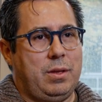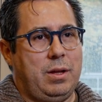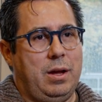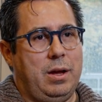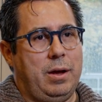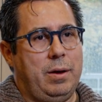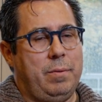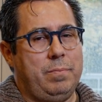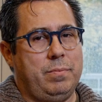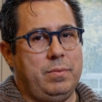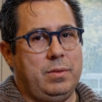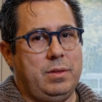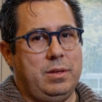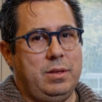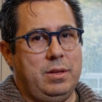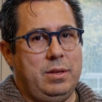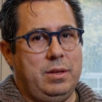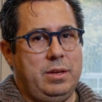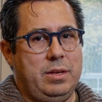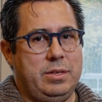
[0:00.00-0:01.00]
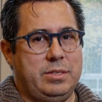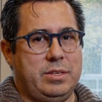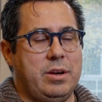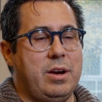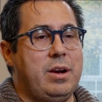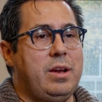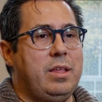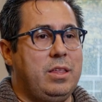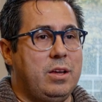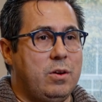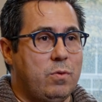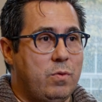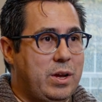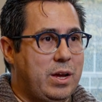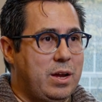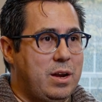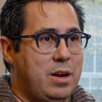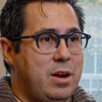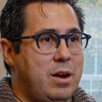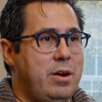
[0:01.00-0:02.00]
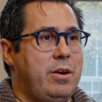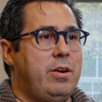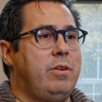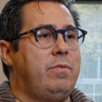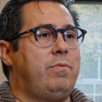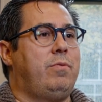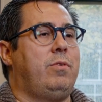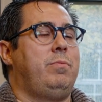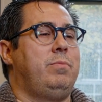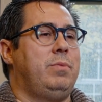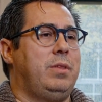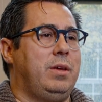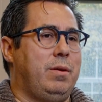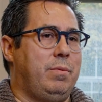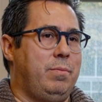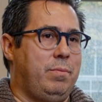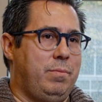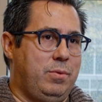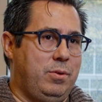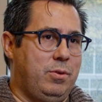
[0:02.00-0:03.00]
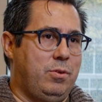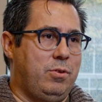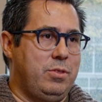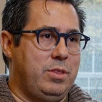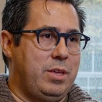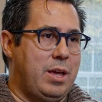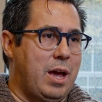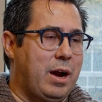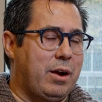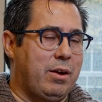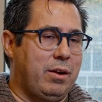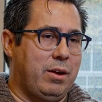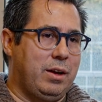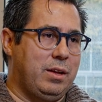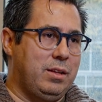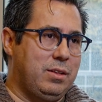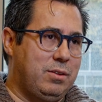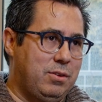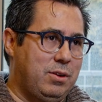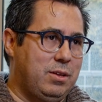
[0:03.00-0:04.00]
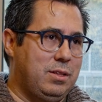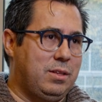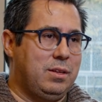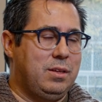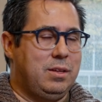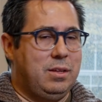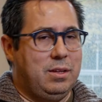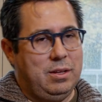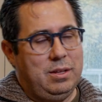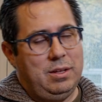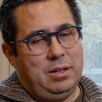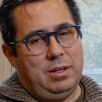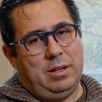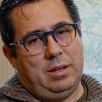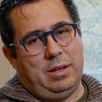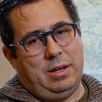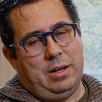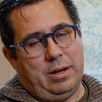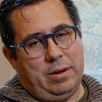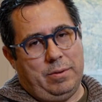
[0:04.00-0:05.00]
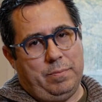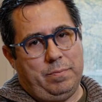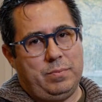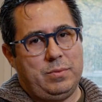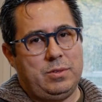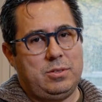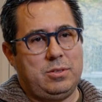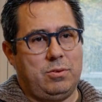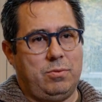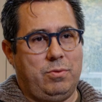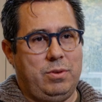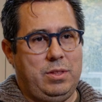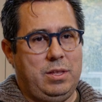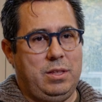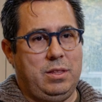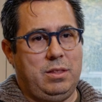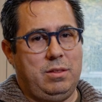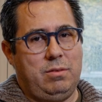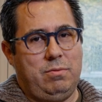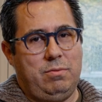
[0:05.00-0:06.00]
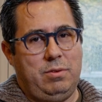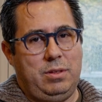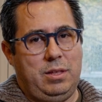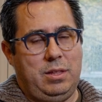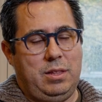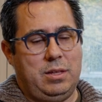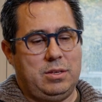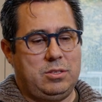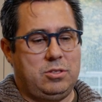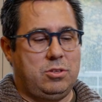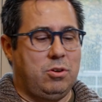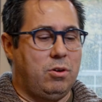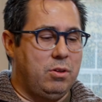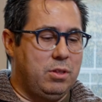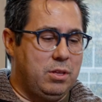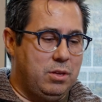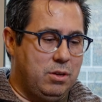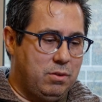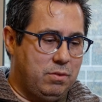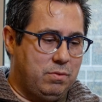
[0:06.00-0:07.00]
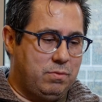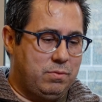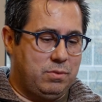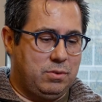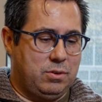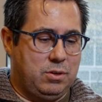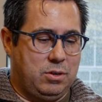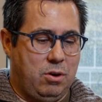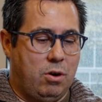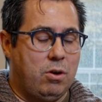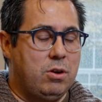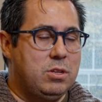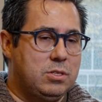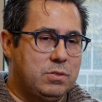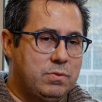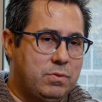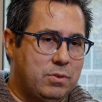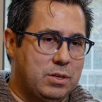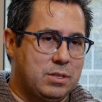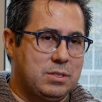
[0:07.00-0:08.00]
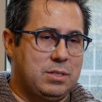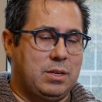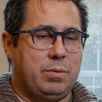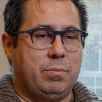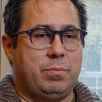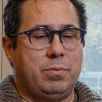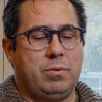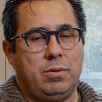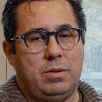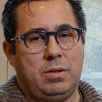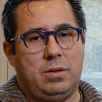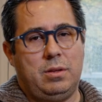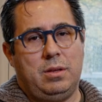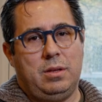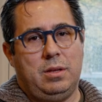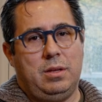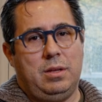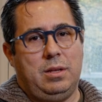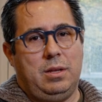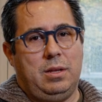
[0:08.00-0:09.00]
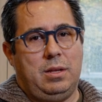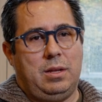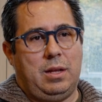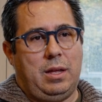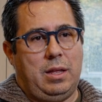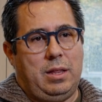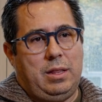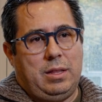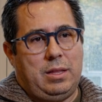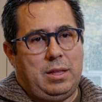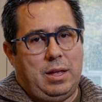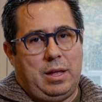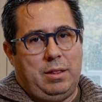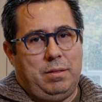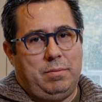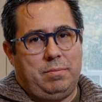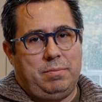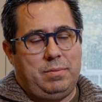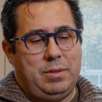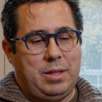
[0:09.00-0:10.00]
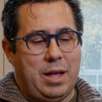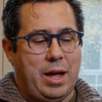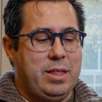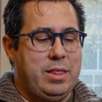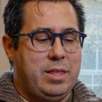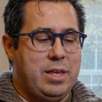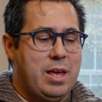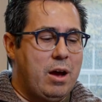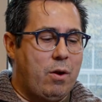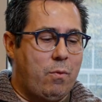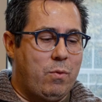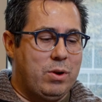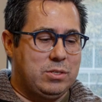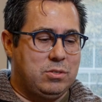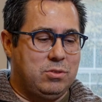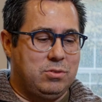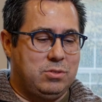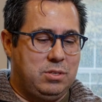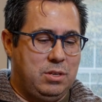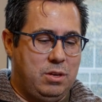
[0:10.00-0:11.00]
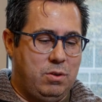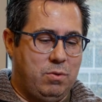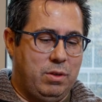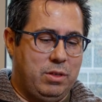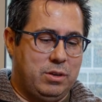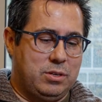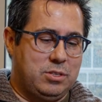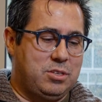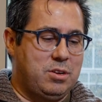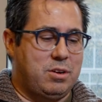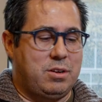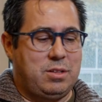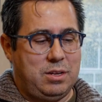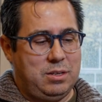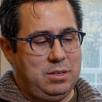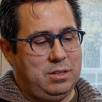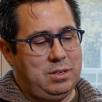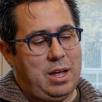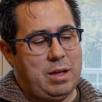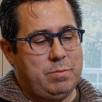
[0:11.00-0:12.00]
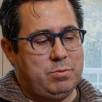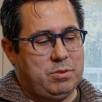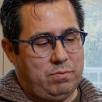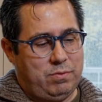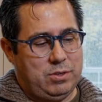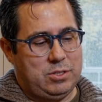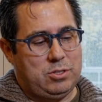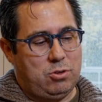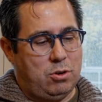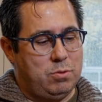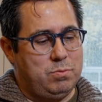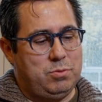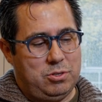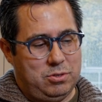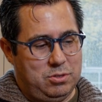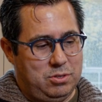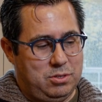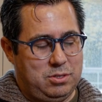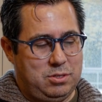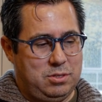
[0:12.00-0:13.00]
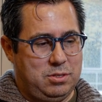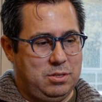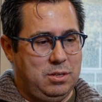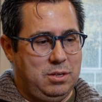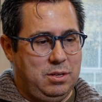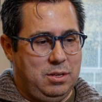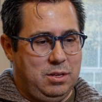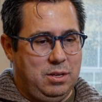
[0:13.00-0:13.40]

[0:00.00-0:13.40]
Um, is there anything we can learn from them on the aggregate, right? Um, so we did, we did a study of guns, for example, and, and the idea was to see whether certain types of assumptions